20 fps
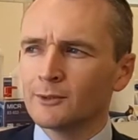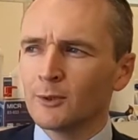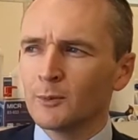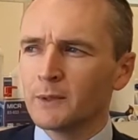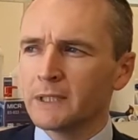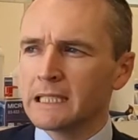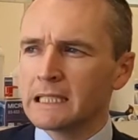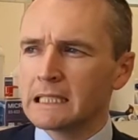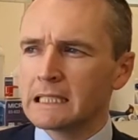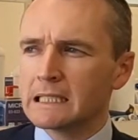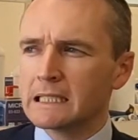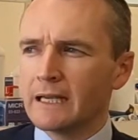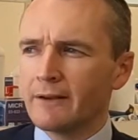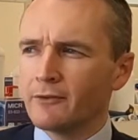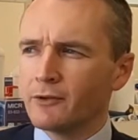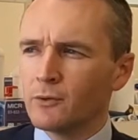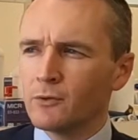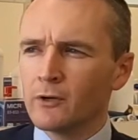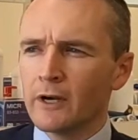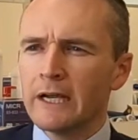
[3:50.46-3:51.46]
Probably
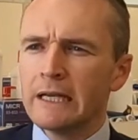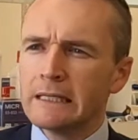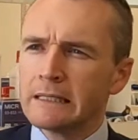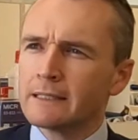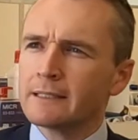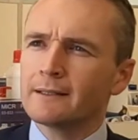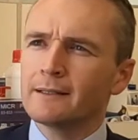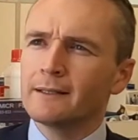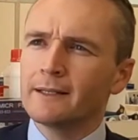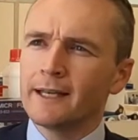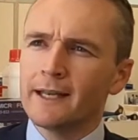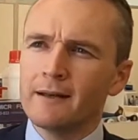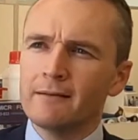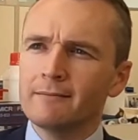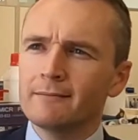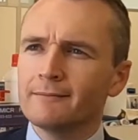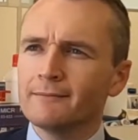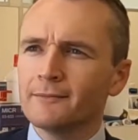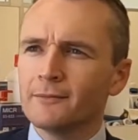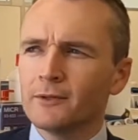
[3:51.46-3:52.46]
7 or 8.
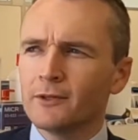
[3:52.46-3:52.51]
Again,